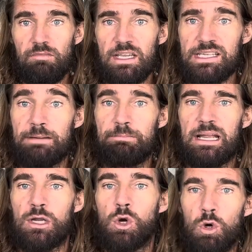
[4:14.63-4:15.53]
is that my
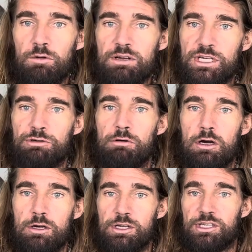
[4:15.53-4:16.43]
core is
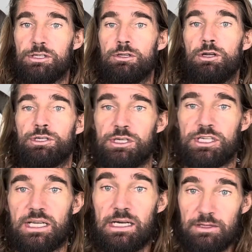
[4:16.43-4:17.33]
strong. So not
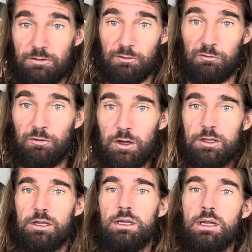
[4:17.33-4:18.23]
just kind of the
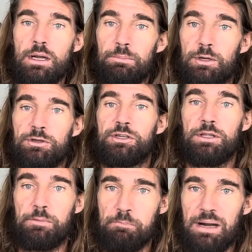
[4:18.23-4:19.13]
front, but also
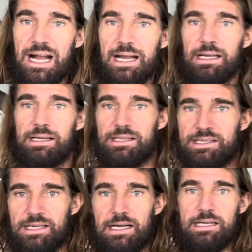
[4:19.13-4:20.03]
the back and the
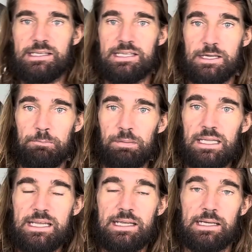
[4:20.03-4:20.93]
sides, the
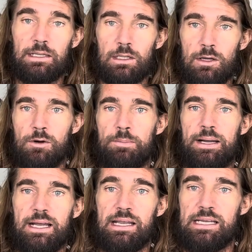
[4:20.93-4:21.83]
oblique and the lower
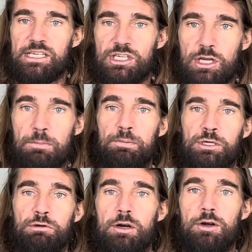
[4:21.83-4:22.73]
back, super
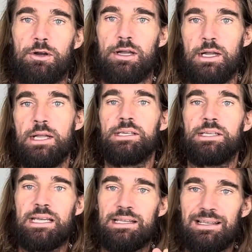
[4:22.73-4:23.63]
strong.
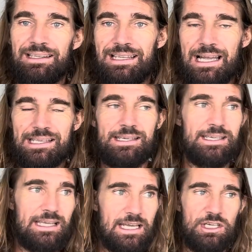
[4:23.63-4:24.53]
So that in the latter
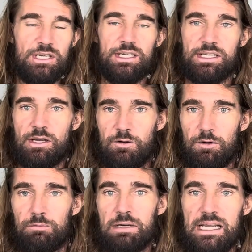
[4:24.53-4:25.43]
stages of
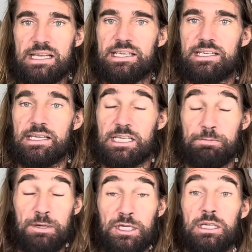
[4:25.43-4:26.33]
a race,
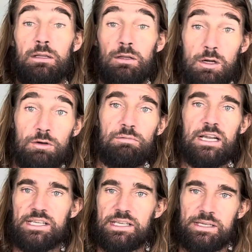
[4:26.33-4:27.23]
especially a long
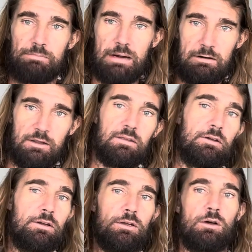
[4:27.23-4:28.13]
race, that's a
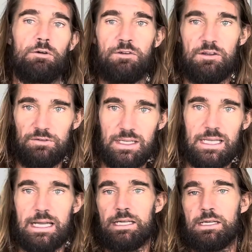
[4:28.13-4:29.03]
marathon or
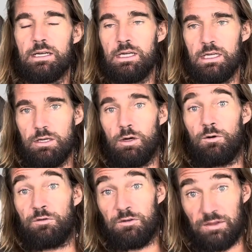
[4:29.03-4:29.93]
50K, or
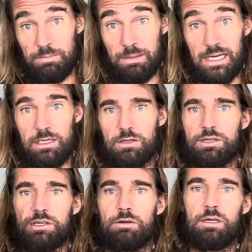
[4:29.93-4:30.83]
50
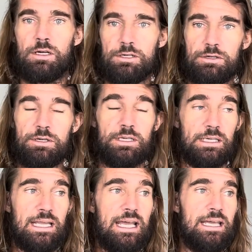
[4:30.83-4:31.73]
miles or
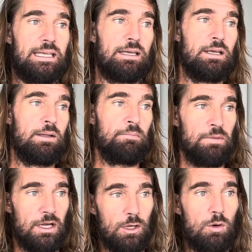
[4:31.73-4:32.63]
100K
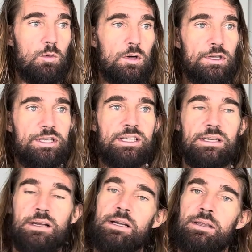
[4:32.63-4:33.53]
and
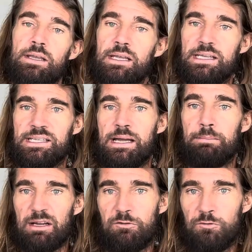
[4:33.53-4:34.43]
onwards, is that
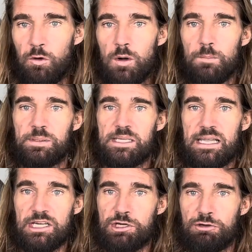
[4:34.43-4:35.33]
my form
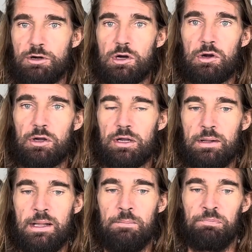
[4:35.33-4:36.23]
stays strong.
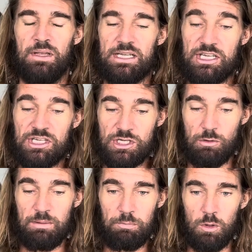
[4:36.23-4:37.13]
And it's so
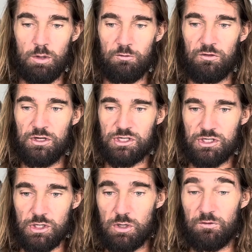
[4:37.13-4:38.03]
important for your
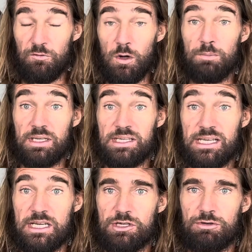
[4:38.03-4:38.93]
form to
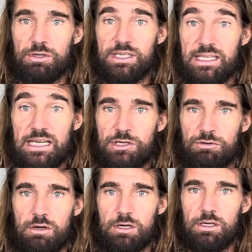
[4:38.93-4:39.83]
stay
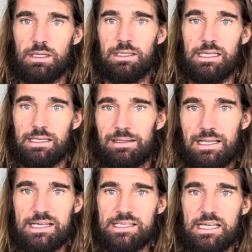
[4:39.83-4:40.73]
strong in the
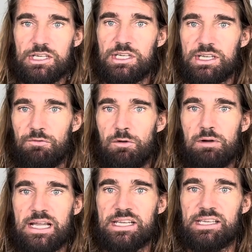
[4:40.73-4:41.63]
last stages of a
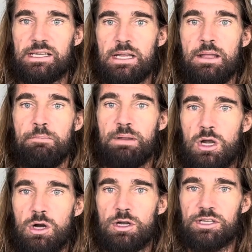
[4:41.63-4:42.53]
race,
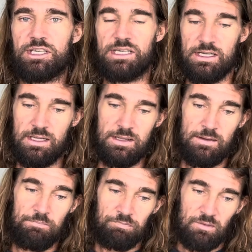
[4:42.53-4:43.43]
because
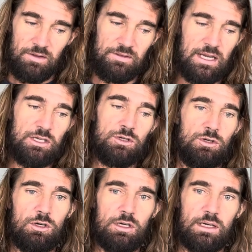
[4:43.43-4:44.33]
then you're
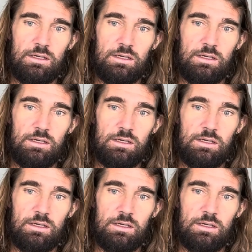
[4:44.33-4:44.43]
not